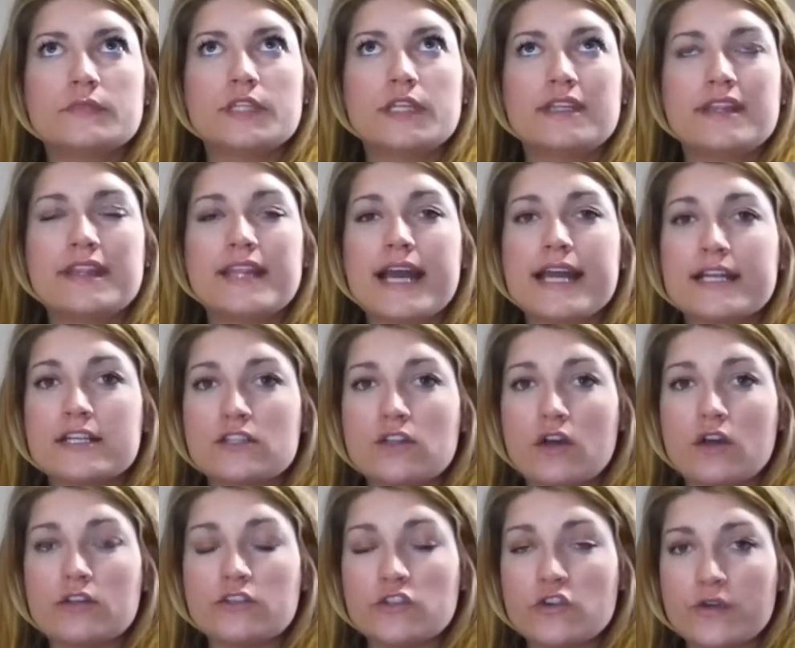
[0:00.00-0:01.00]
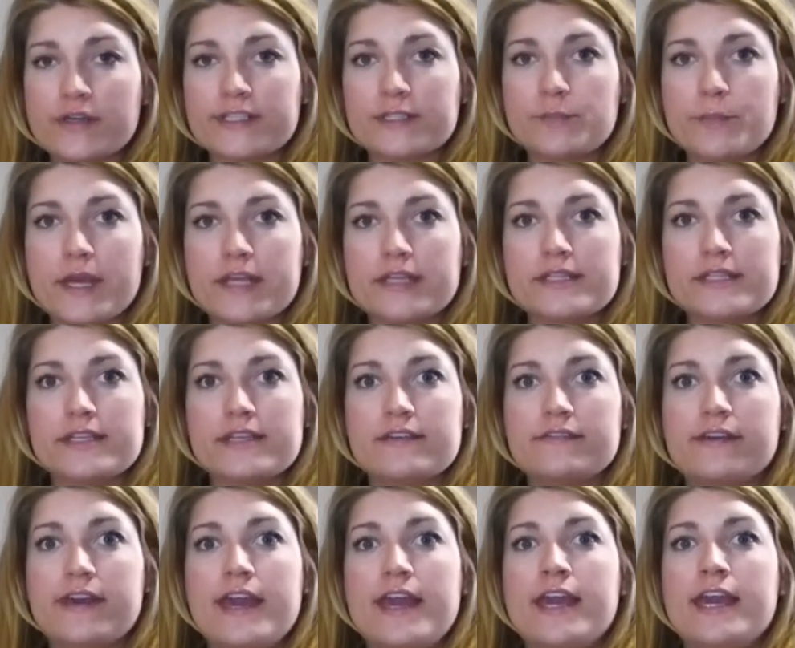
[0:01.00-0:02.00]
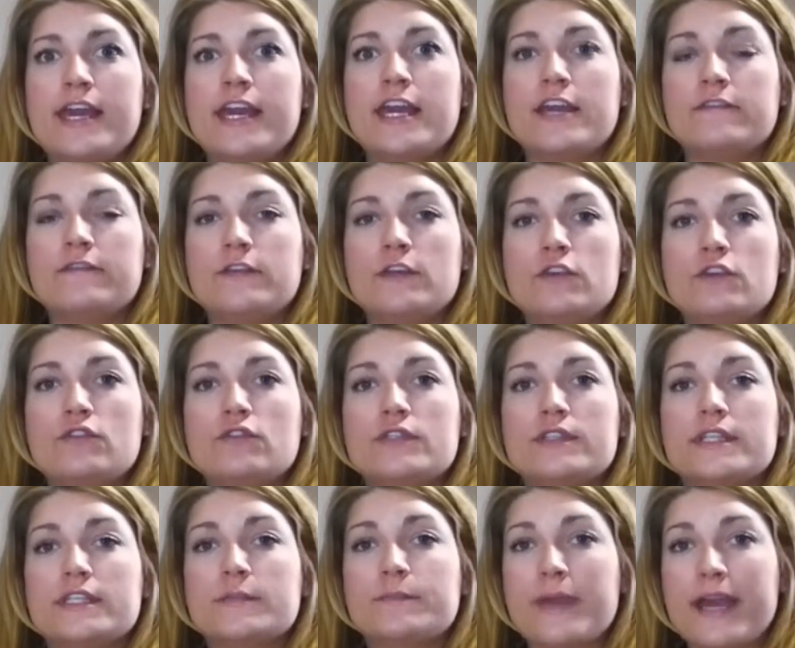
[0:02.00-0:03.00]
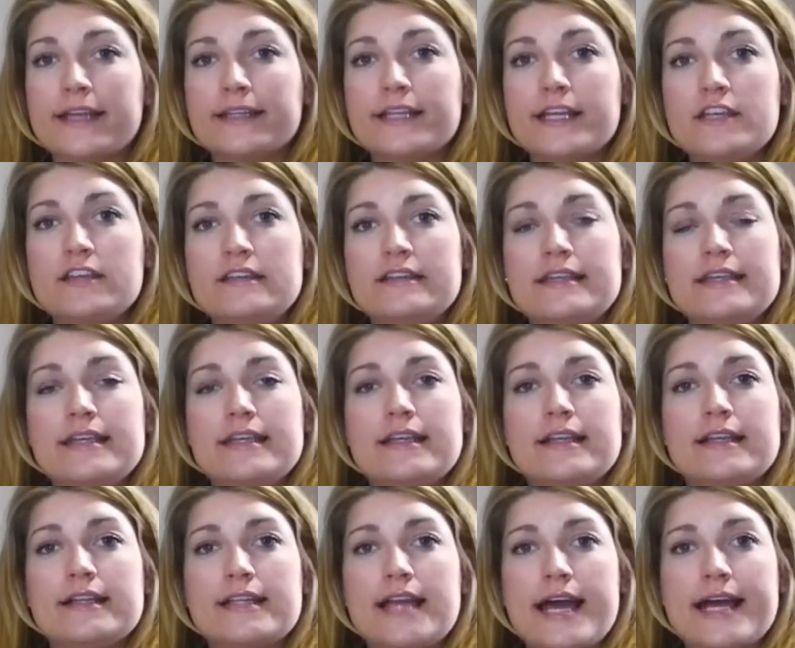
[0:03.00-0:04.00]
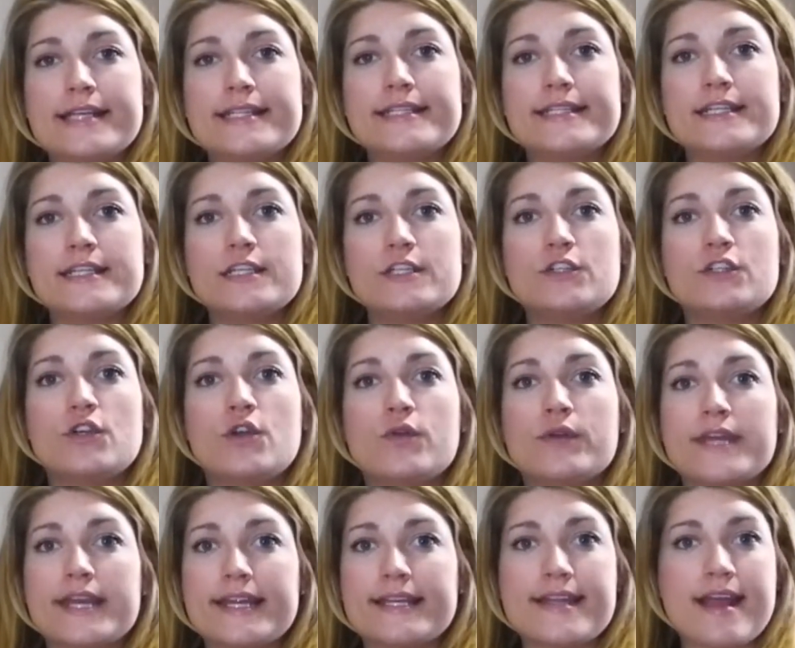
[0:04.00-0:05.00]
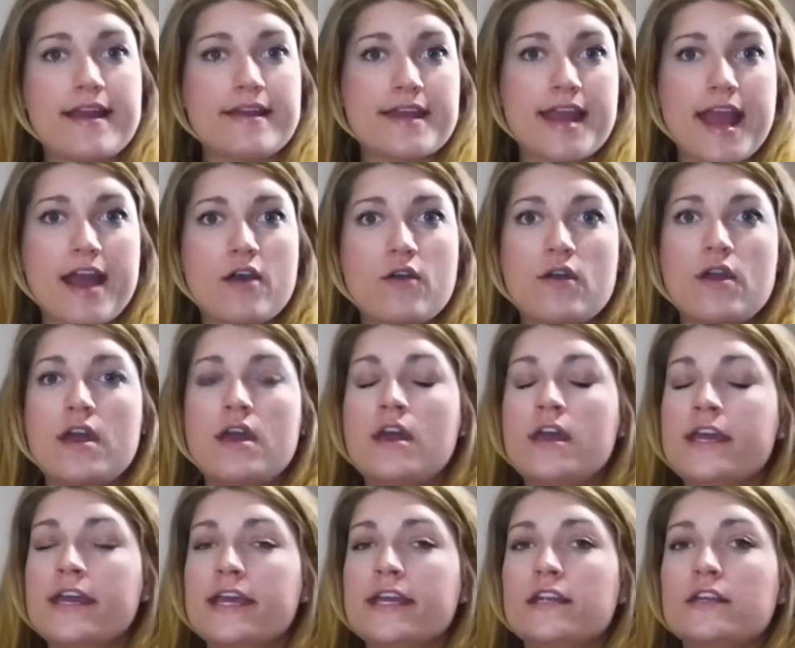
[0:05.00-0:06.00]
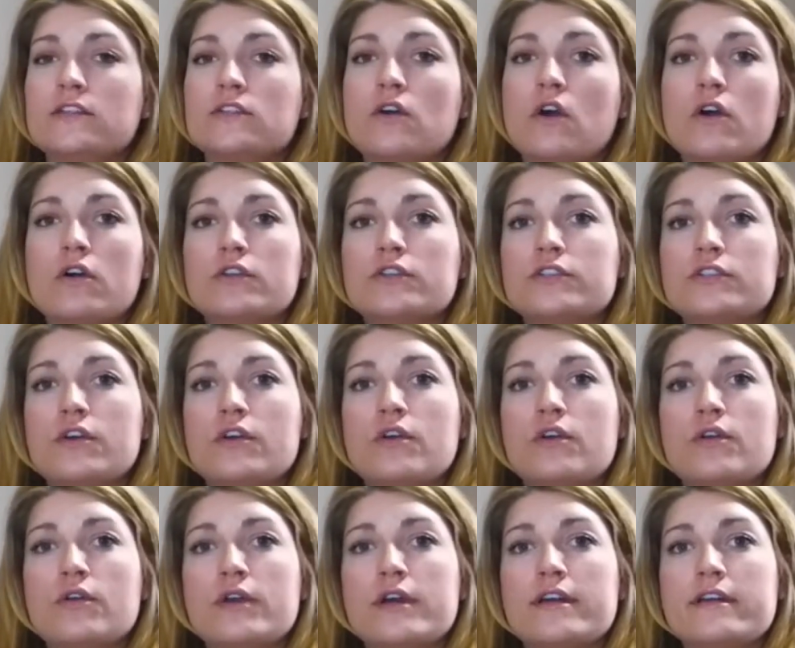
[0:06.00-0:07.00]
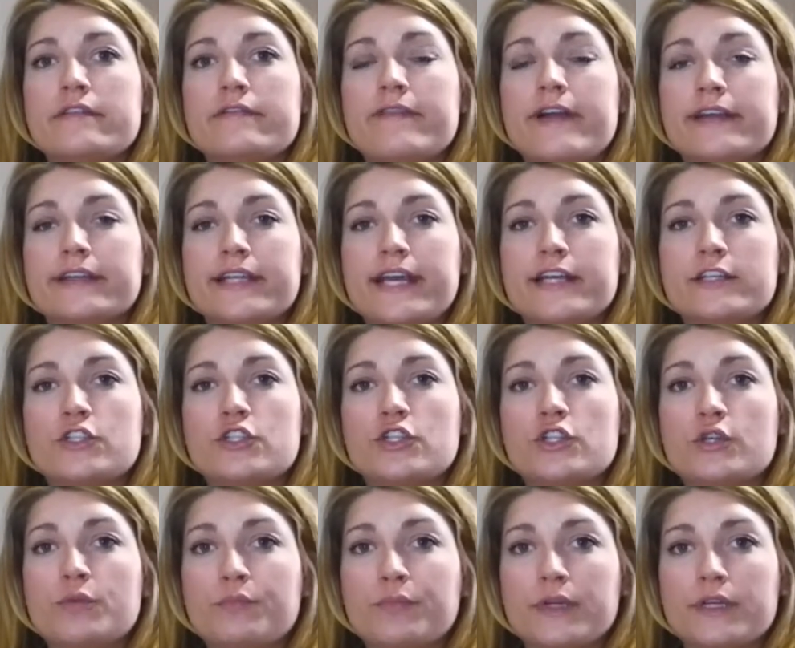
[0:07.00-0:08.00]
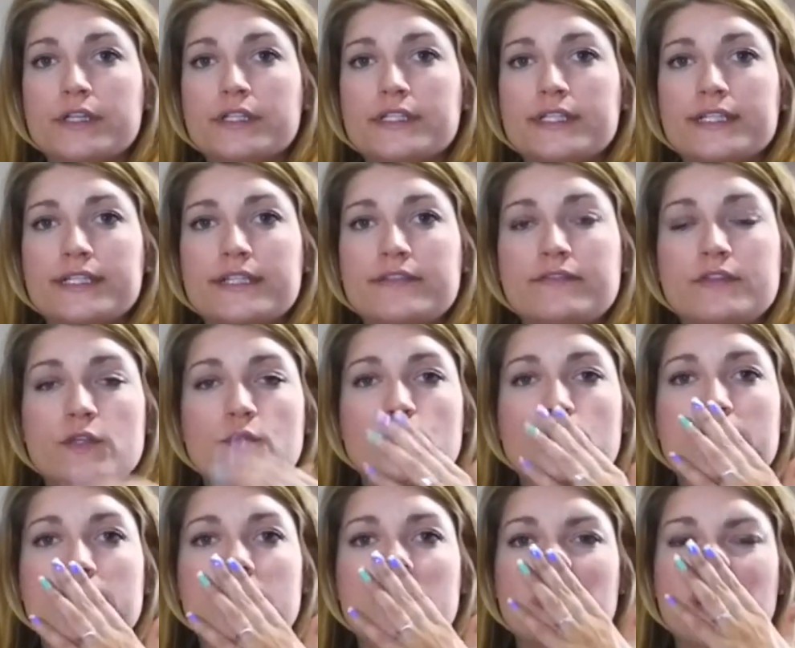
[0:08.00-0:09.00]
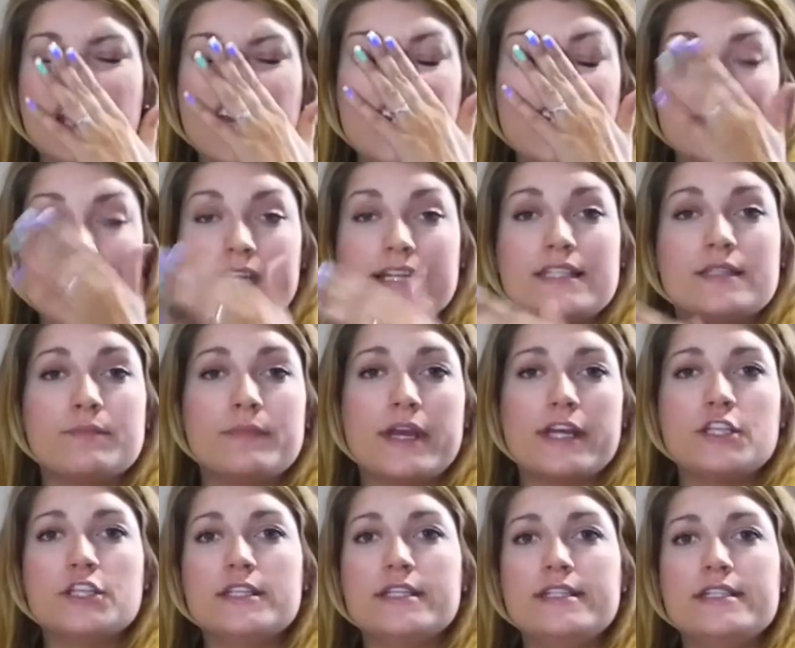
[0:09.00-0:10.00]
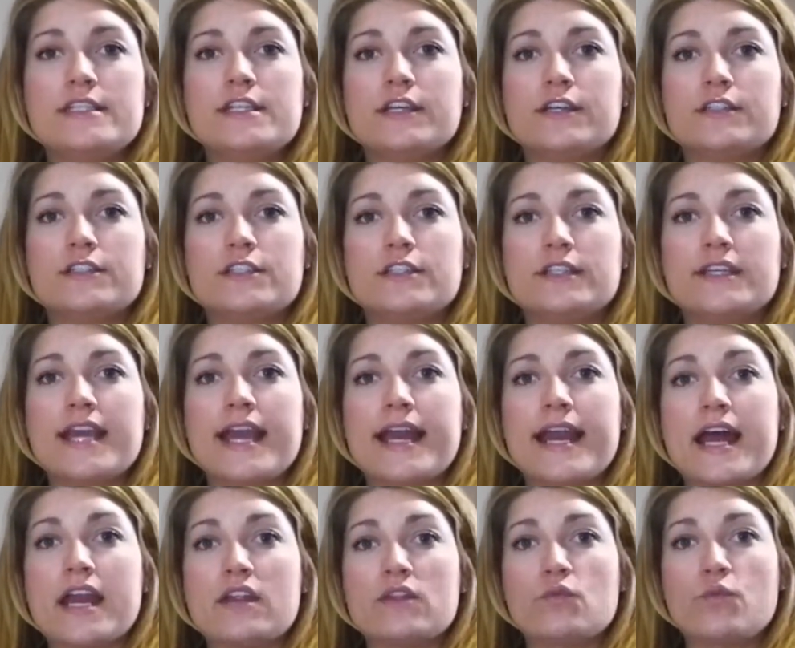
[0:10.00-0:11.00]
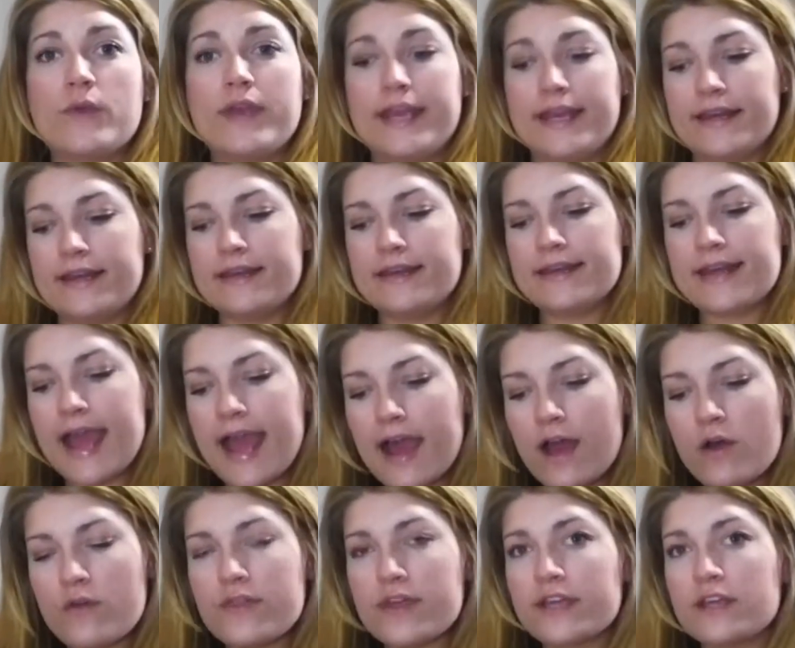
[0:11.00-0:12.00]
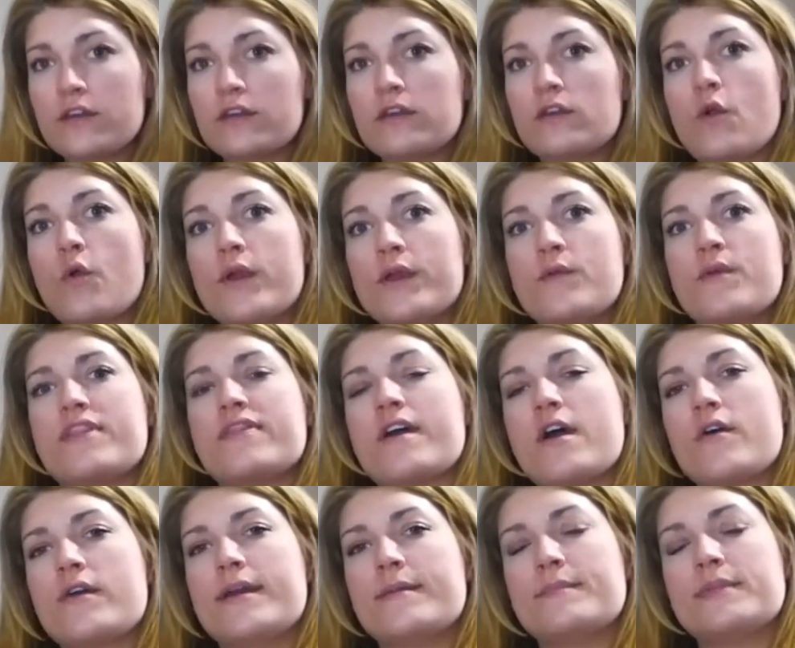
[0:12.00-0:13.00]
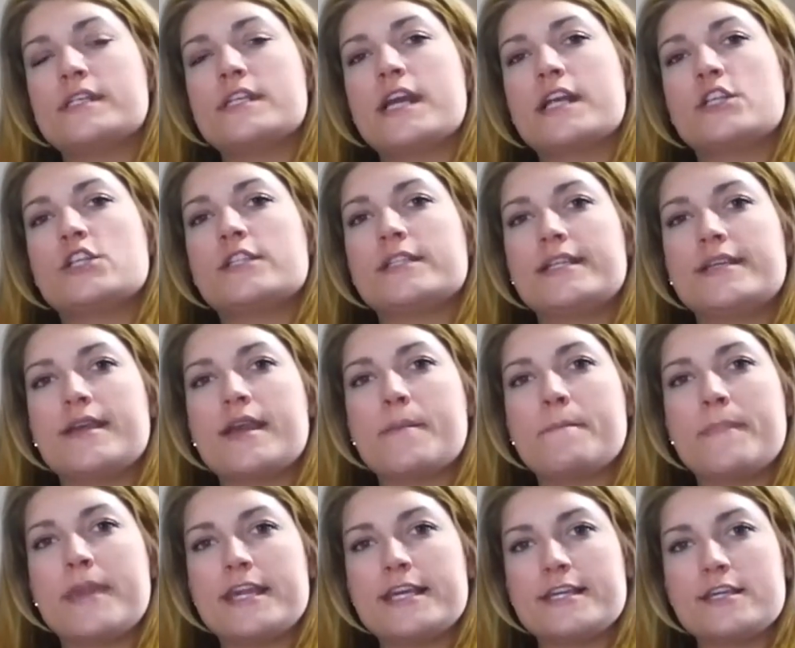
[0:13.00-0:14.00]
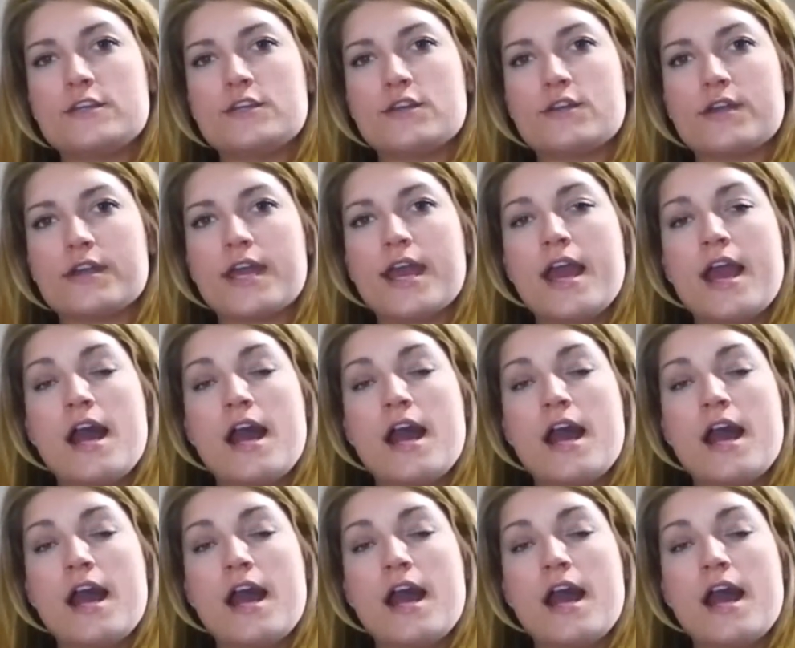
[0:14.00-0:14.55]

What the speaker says: that is also expensive. If you suspect that you need glasses, go get it done now. It is also a financial burden, if you will, that is much easier to get out of the way now than going without and potentially making your